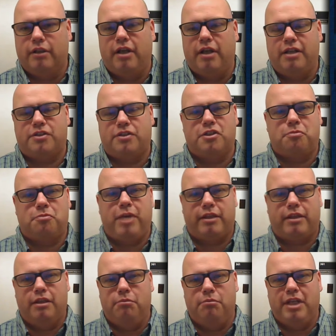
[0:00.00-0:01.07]
And I
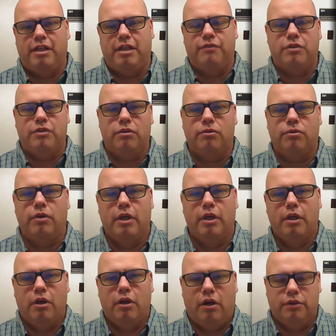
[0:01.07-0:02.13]
suspect that many of you
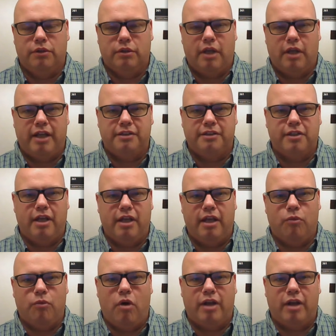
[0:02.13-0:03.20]
on the line
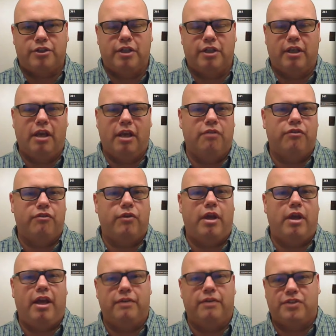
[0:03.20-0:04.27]
today watching
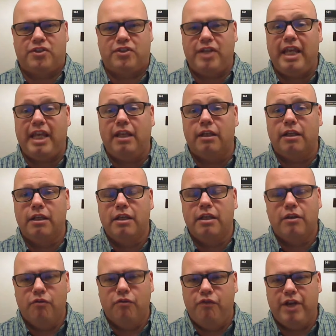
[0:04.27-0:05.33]
have seen
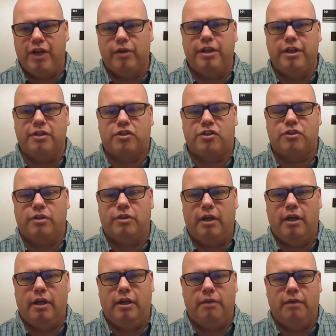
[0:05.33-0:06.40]
various
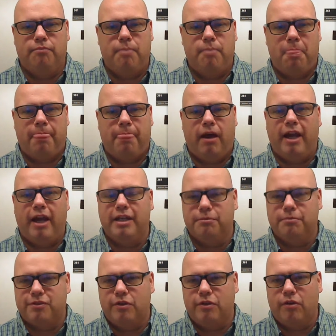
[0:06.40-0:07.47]

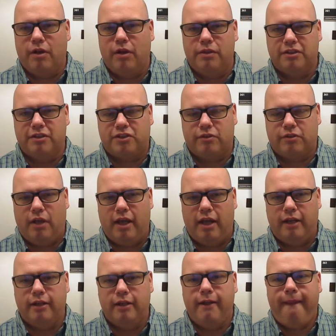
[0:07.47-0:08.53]
items that are on this slide.